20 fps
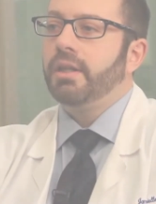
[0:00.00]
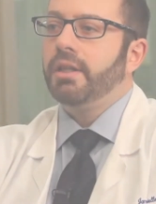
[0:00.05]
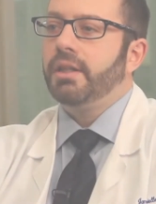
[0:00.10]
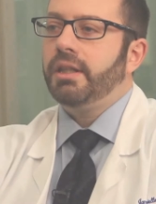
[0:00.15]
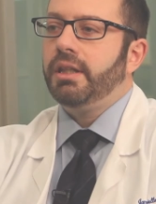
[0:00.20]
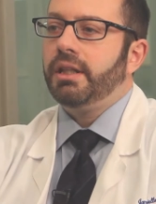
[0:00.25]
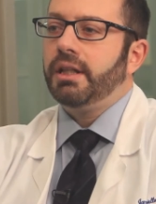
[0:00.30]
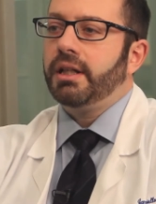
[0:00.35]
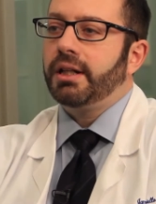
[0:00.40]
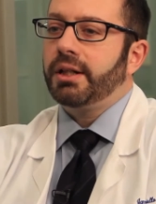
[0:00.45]

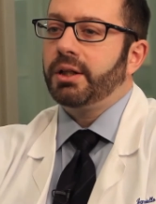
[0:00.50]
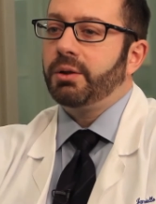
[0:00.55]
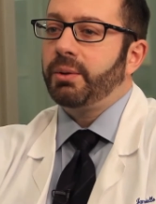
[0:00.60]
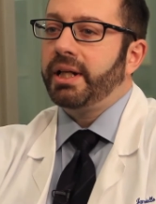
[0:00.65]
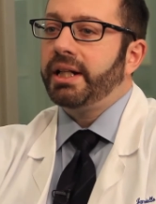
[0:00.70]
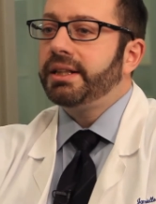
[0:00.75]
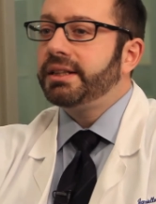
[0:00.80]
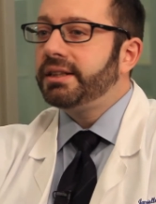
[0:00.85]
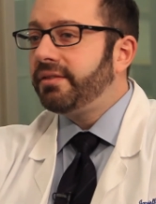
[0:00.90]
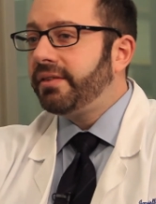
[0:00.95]
The uh,
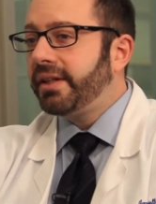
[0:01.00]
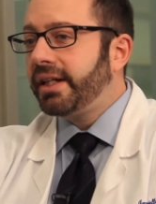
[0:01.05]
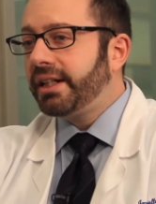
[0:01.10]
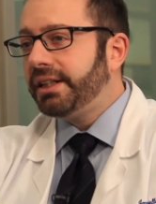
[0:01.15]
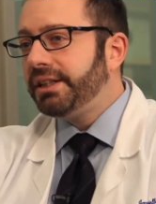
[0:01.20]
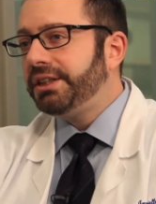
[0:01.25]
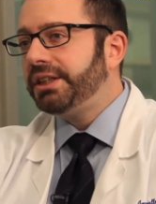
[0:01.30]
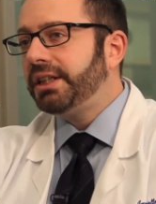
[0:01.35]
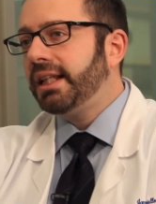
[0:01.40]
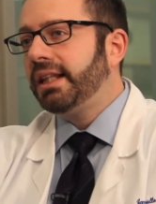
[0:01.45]
greatest
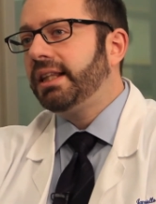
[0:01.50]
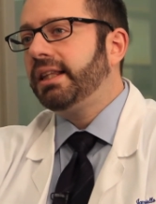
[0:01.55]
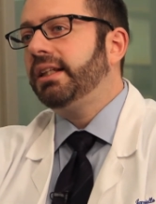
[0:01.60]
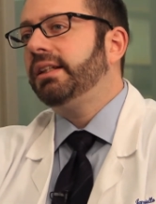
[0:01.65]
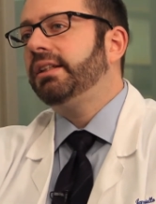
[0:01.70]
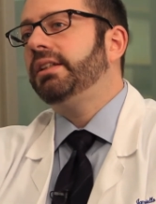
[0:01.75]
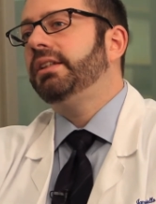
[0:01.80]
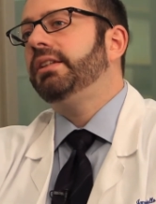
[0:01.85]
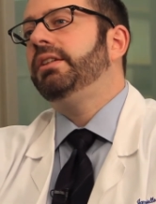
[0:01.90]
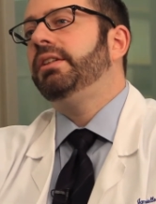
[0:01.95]
advantage, I
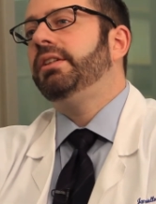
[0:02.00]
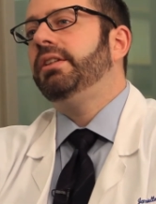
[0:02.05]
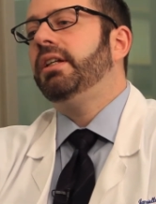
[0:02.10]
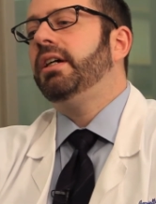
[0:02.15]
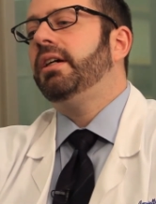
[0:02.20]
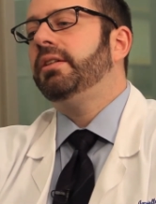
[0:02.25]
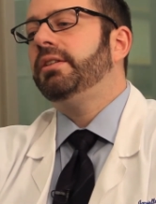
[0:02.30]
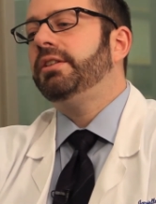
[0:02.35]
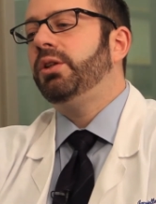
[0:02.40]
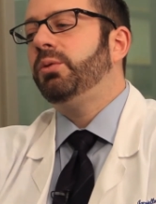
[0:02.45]
think,
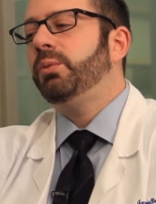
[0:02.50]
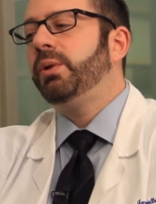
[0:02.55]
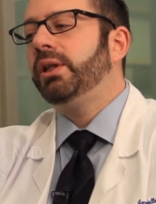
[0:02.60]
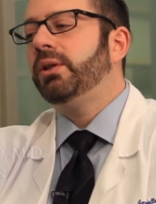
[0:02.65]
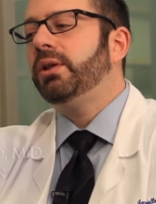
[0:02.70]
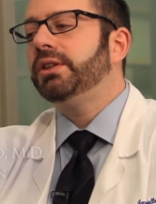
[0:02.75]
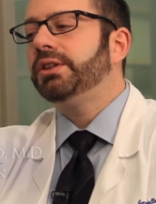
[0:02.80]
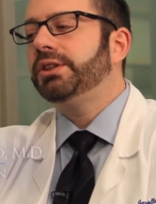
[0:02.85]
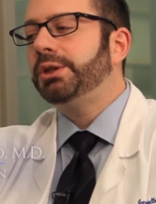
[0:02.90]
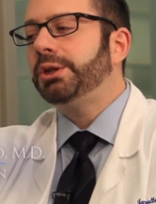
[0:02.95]
uh, to the weight
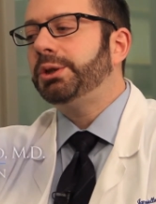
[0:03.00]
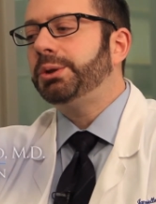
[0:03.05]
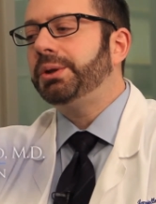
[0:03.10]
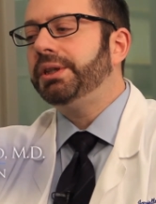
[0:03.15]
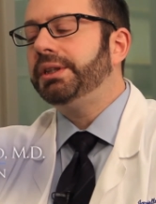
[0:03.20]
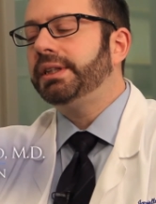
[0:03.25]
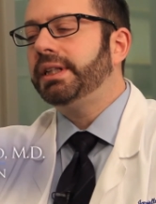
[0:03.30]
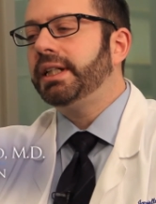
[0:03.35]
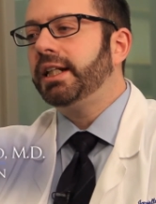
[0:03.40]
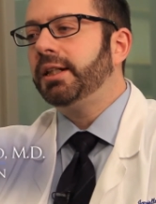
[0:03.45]
loss surgery
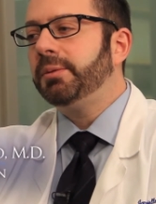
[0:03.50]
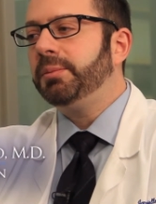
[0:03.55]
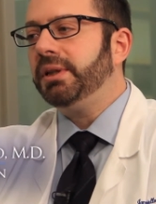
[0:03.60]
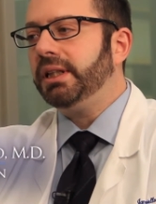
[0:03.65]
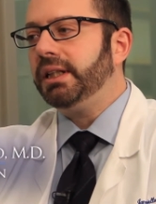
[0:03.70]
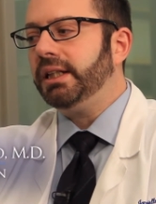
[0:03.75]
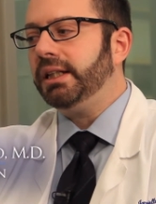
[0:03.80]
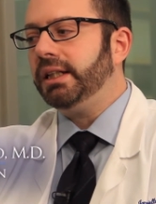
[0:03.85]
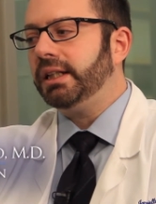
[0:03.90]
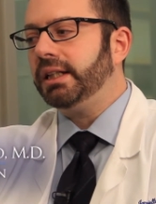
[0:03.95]
has got to be
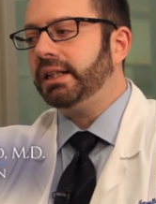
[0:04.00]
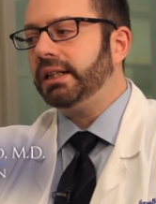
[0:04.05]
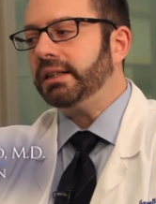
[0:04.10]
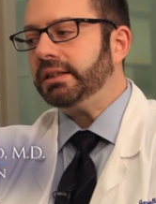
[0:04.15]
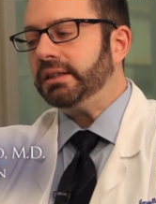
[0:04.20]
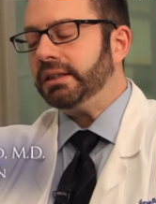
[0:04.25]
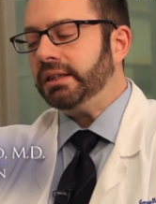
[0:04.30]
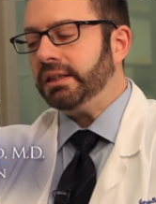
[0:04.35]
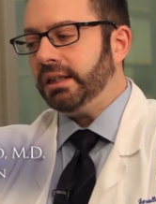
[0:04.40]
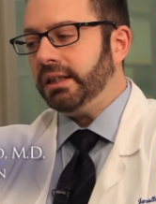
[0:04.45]
the uh,
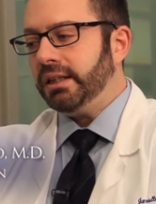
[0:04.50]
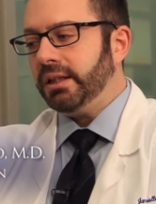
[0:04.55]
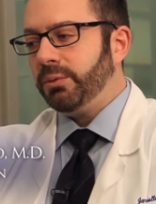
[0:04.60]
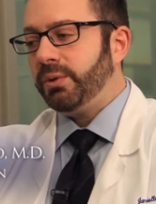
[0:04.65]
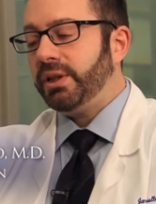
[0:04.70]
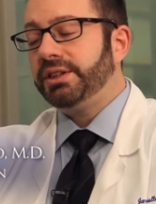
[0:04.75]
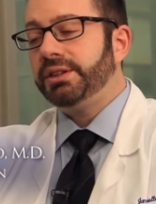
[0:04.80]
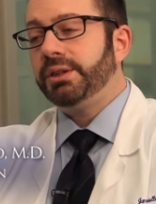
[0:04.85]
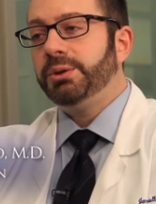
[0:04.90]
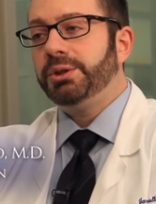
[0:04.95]

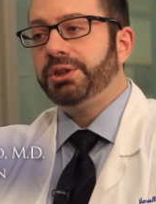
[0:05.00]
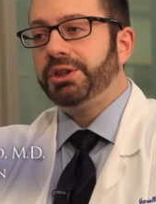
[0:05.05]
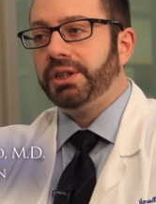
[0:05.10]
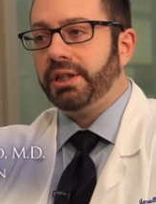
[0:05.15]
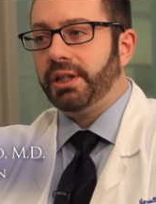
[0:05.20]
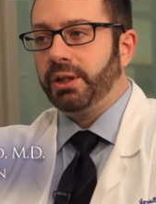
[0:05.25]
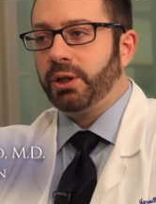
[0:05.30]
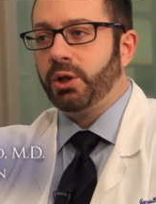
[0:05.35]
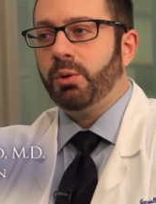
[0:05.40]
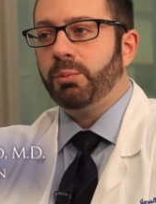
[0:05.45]
resolution
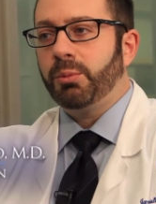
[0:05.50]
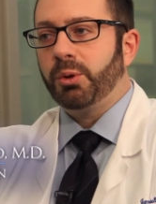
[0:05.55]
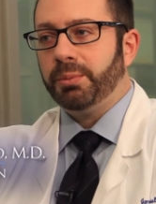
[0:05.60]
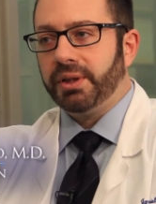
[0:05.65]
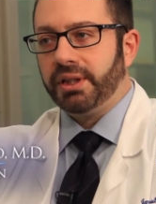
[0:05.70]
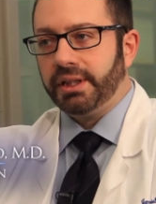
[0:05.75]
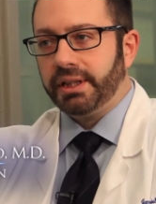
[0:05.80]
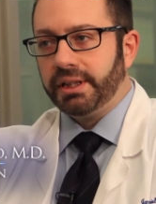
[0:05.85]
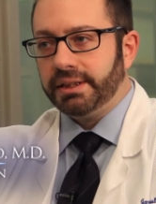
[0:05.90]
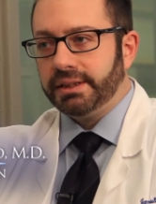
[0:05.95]
of the
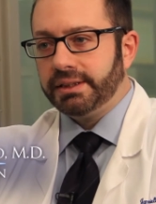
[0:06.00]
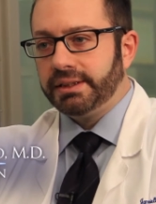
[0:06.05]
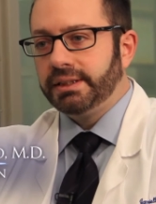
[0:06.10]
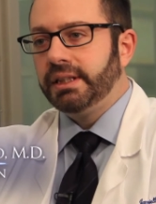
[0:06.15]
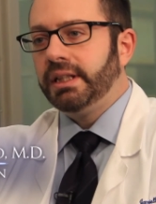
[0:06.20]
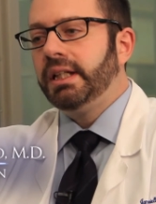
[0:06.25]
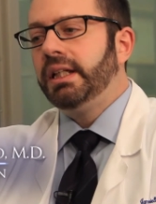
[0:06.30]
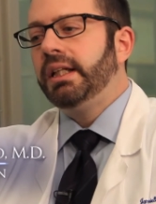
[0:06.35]
comorbidities.